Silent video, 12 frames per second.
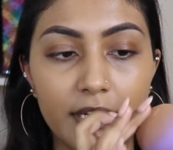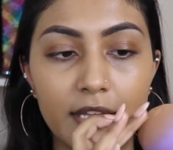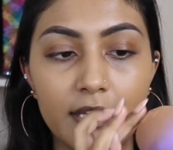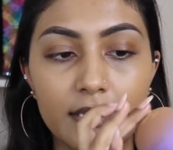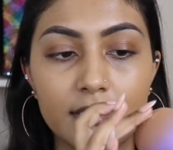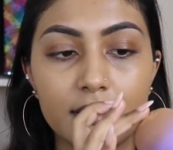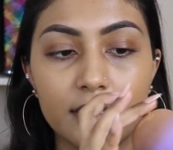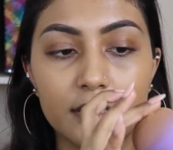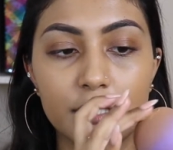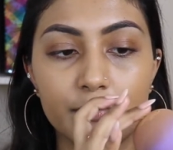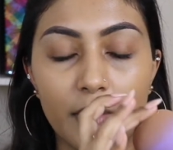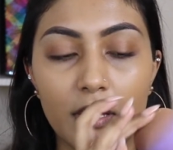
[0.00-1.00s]
it into the
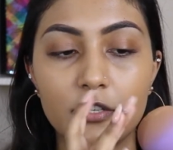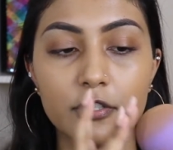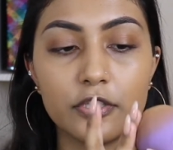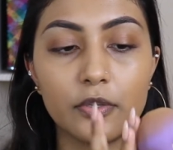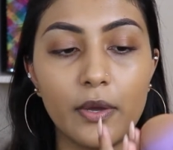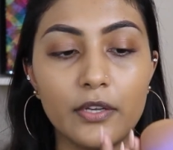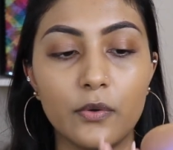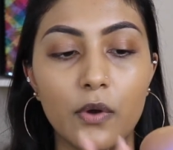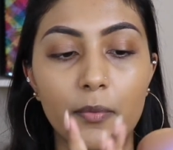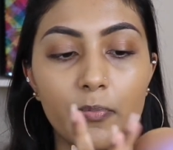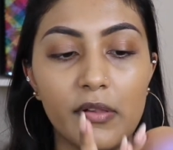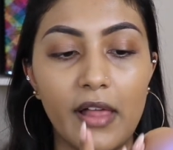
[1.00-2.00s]
sponge so I don't
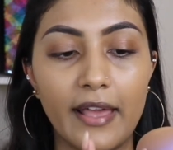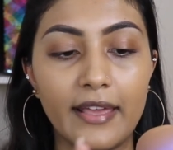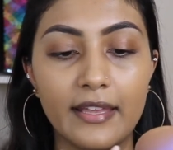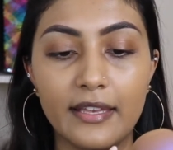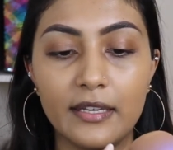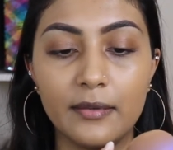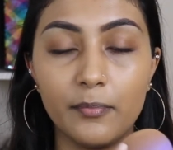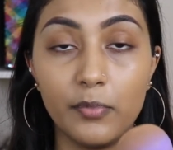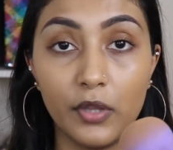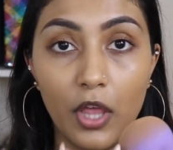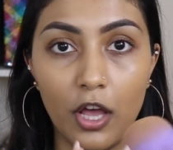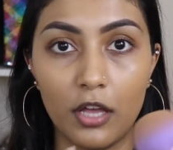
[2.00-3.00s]
apply it in
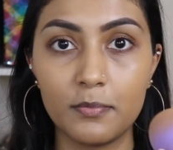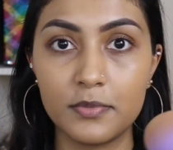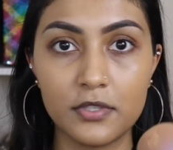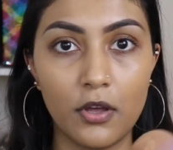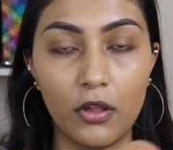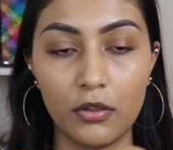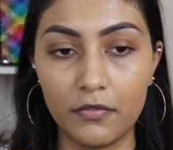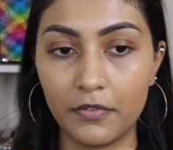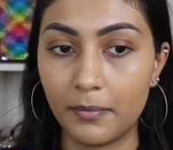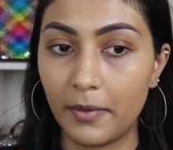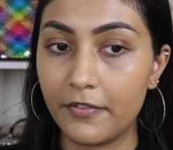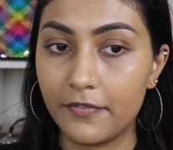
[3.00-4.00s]
blobs all
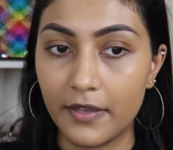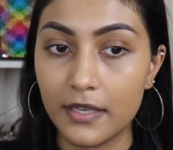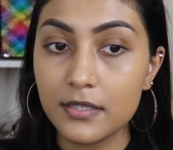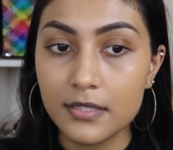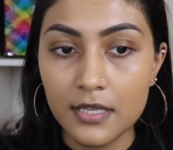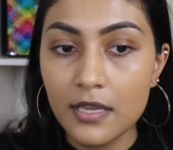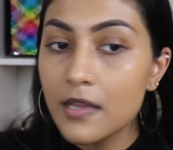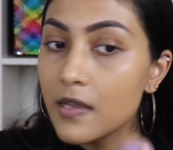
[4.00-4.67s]
over my face.